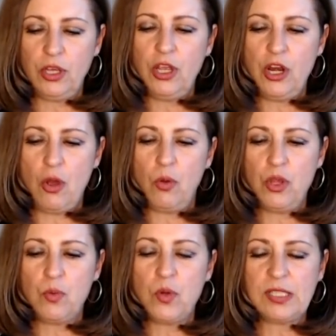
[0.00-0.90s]
you know,
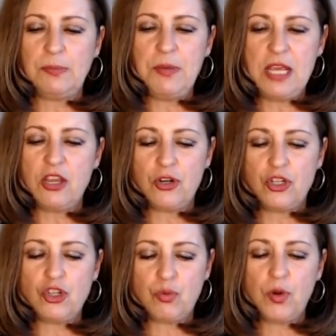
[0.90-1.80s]
you will speak your
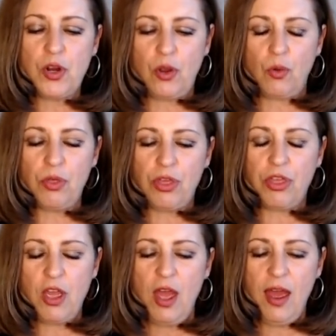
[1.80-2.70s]
truth